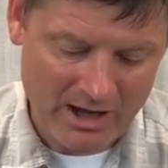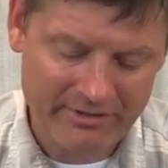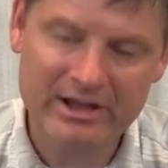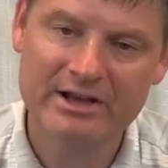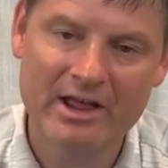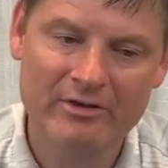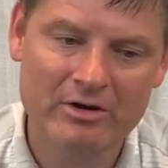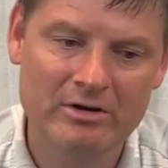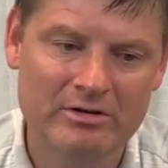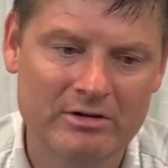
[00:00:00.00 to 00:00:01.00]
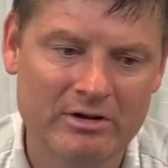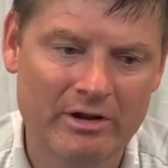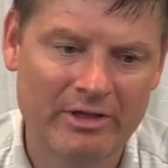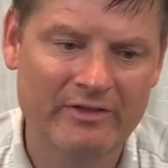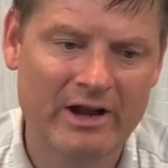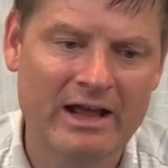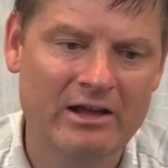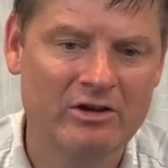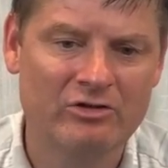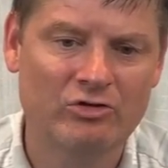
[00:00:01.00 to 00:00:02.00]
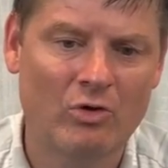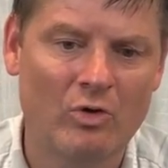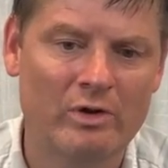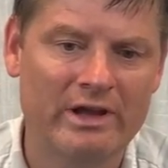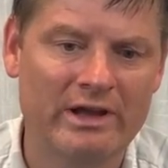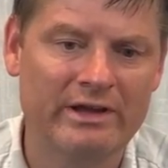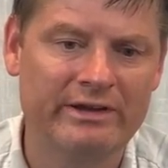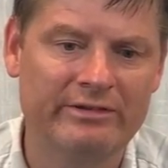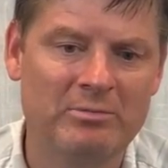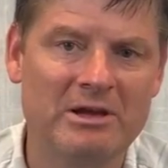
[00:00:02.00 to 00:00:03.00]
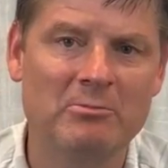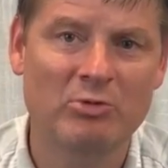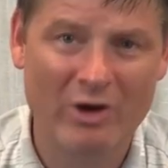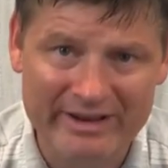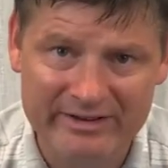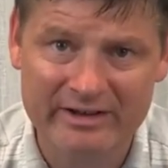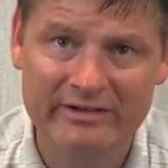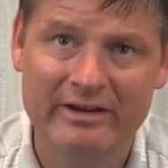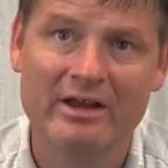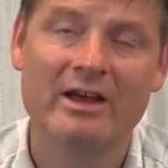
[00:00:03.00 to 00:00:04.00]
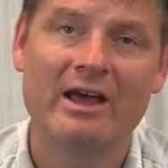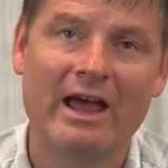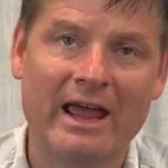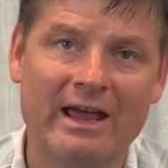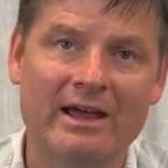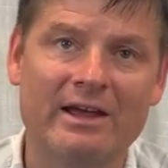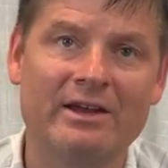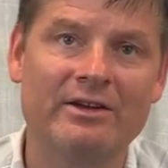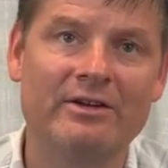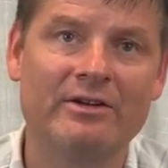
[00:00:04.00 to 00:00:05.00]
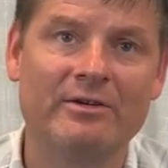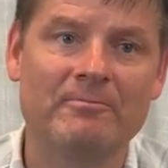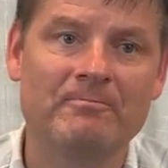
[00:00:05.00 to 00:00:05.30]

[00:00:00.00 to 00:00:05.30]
I think another thing that I can control is being present and